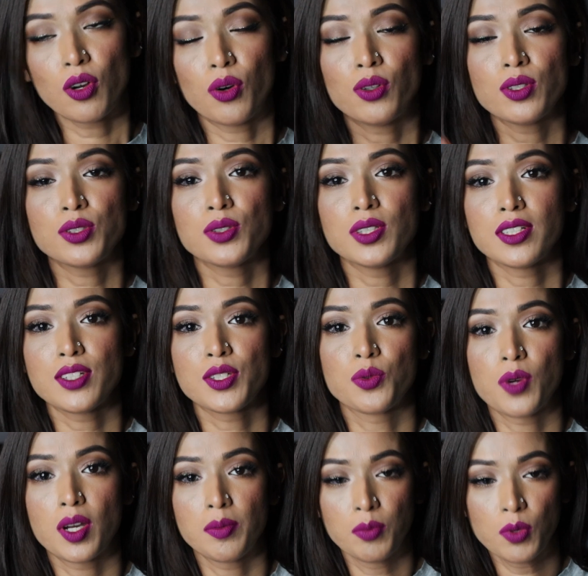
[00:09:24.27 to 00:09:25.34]
Also, there is
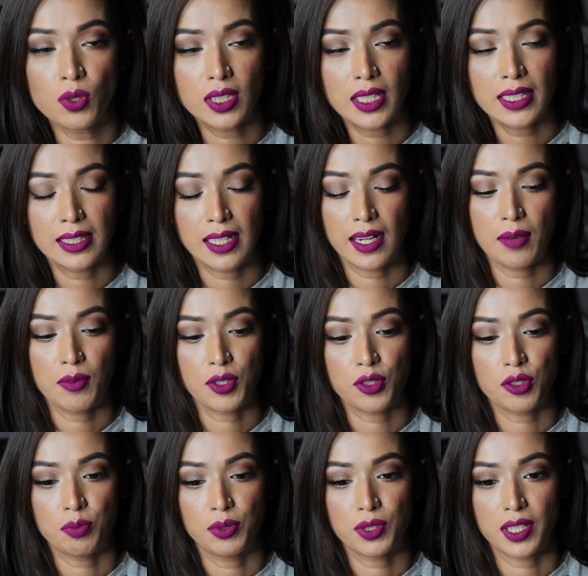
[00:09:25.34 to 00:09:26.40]
one more thing that I
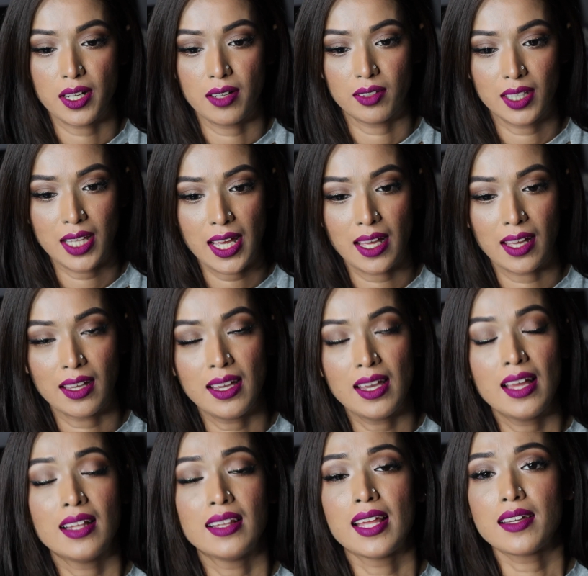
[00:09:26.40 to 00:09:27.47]
wanted to put it out there.
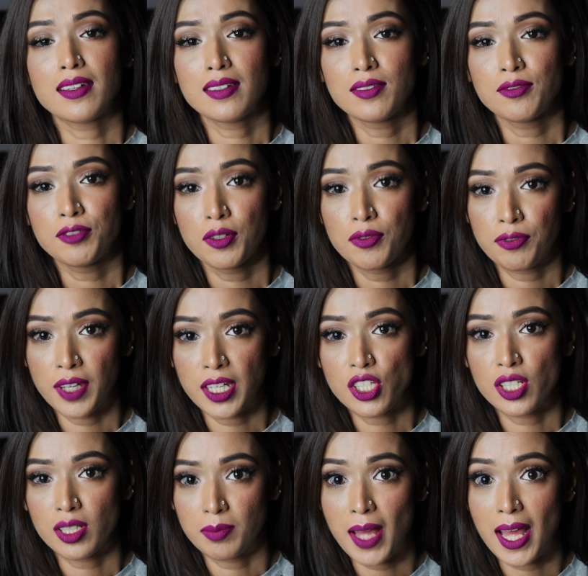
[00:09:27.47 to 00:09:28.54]
Like for
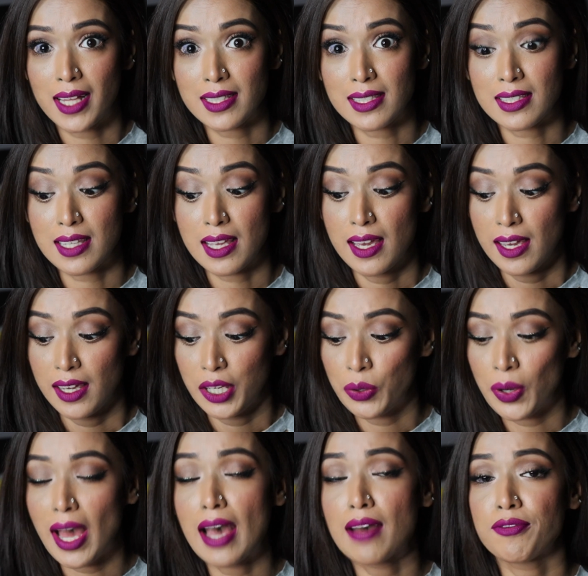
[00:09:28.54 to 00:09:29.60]
facial masks,
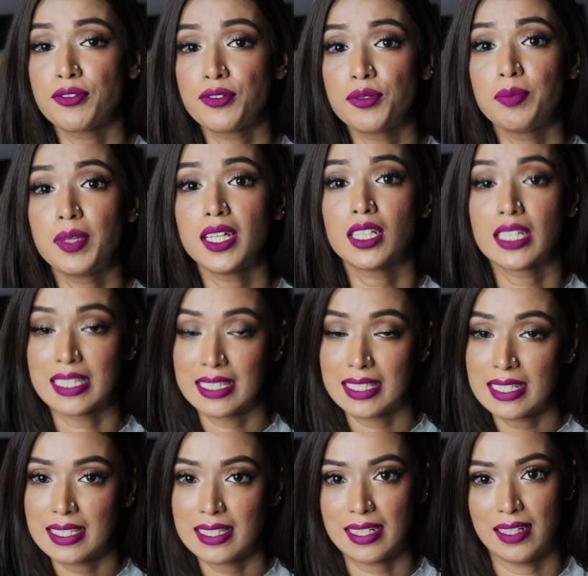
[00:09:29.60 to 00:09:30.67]
you have to be
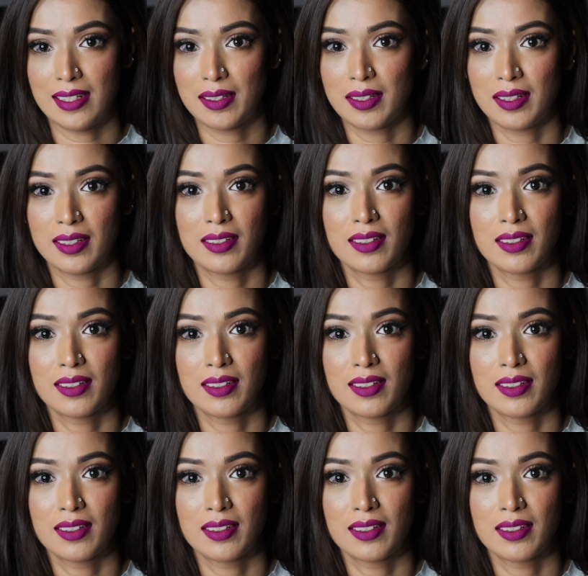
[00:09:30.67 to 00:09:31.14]
consistent